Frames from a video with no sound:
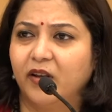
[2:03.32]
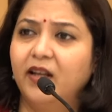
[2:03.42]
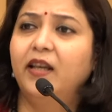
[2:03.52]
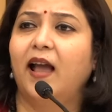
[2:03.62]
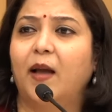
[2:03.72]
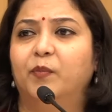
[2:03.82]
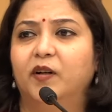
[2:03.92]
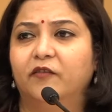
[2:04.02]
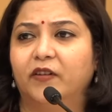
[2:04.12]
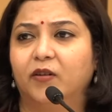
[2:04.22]
really
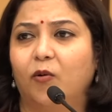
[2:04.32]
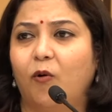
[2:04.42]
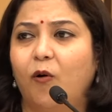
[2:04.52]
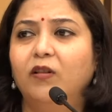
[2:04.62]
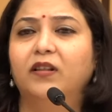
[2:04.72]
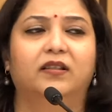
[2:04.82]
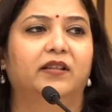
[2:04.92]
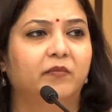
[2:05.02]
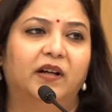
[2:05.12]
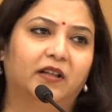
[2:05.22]
hampered with all the
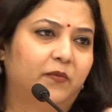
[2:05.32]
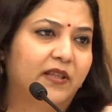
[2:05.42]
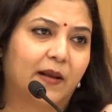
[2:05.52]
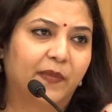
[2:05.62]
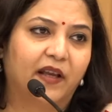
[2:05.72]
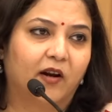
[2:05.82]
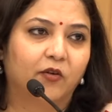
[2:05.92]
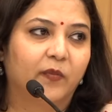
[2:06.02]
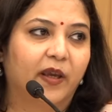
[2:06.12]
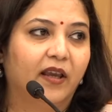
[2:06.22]
stigma that was happening
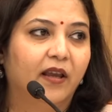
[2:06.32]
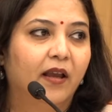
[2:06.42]
around me.